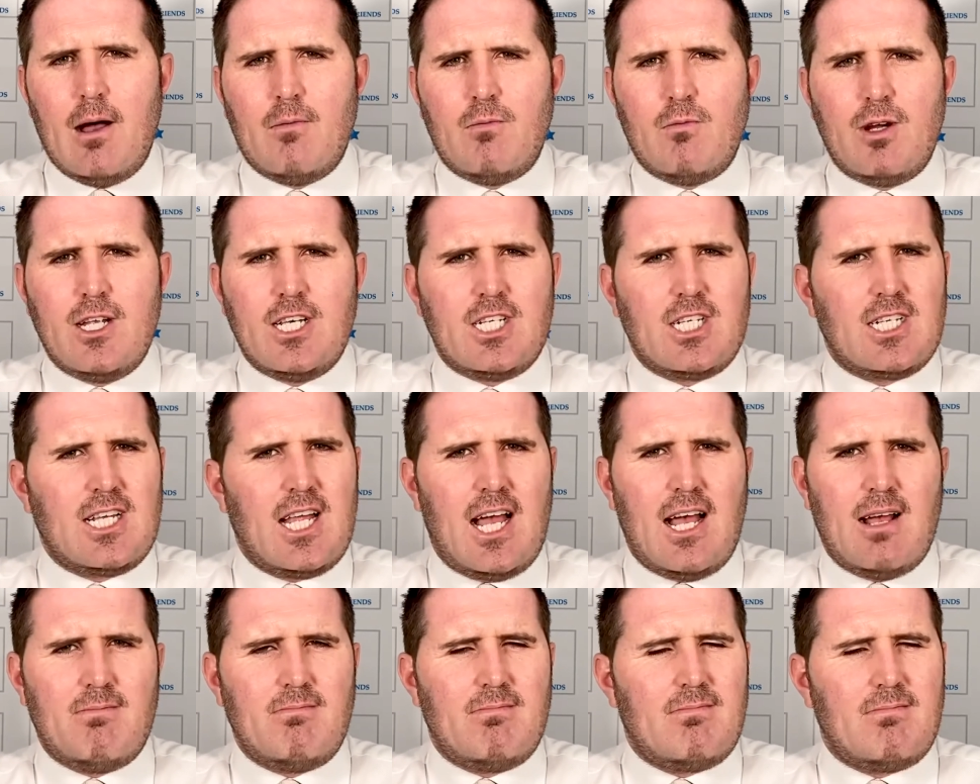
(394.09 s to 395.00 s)
which
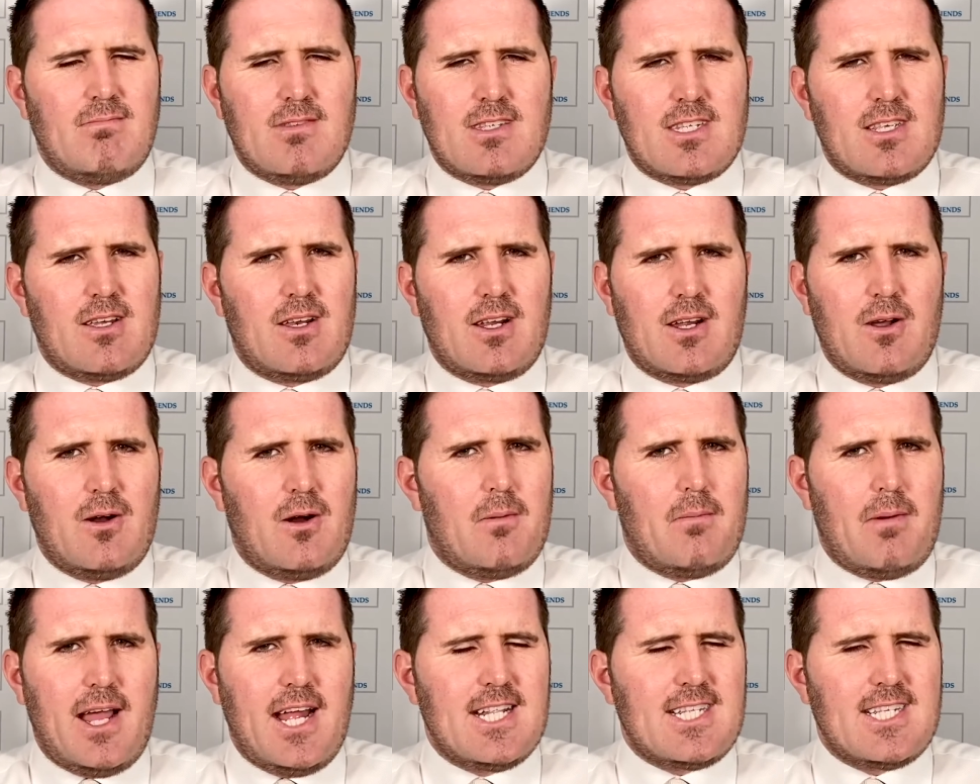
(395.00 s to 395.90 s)
sort of caught
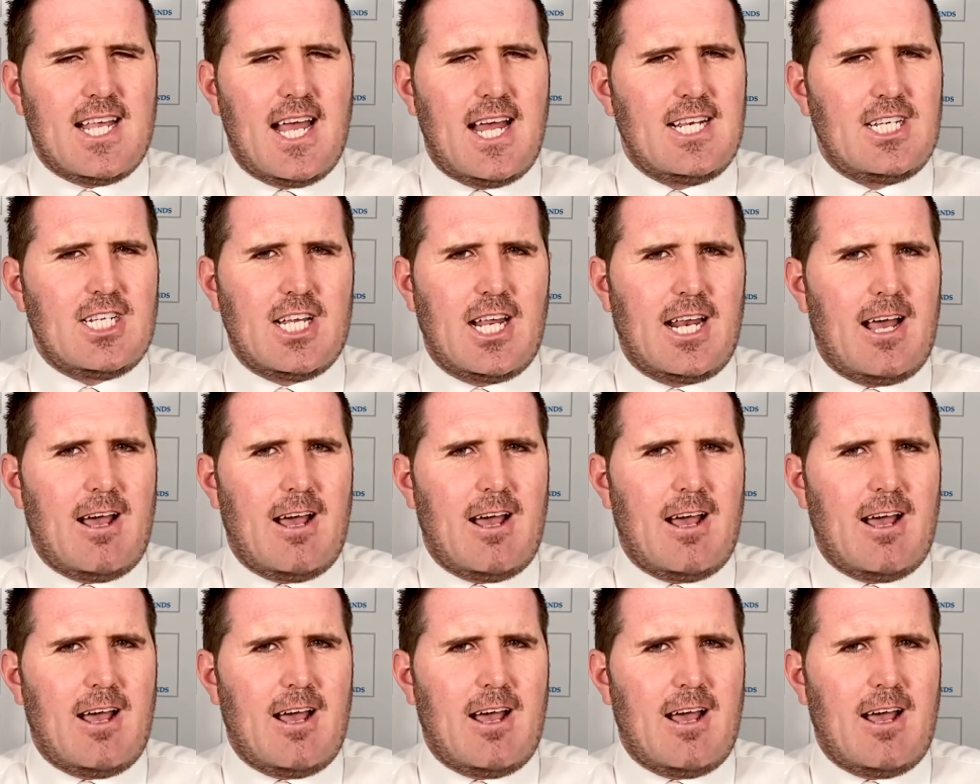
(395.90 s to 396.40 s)
my attention.